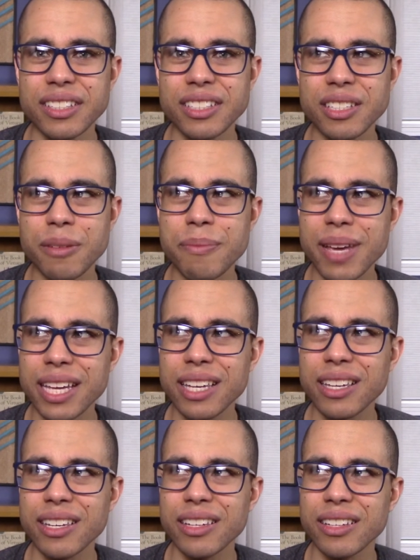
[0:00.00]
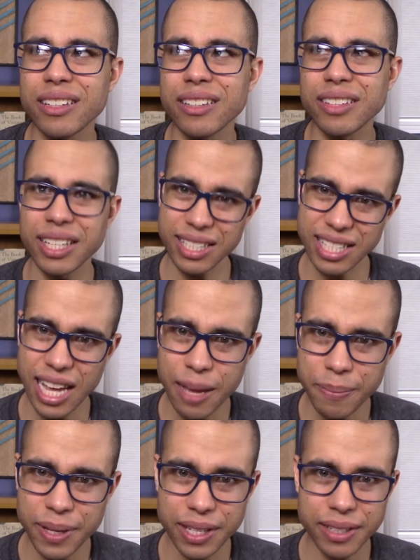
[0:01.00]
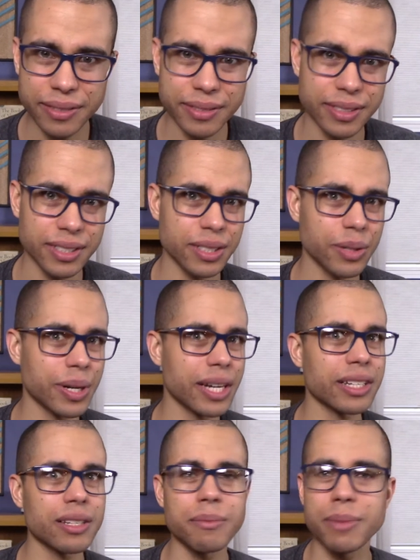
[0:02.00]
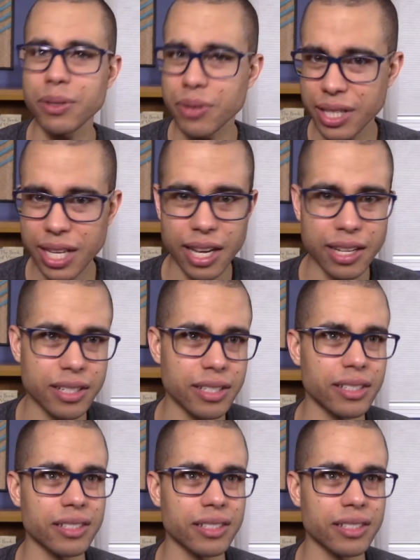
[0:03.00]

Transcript: to make things happen, to know how to communicate.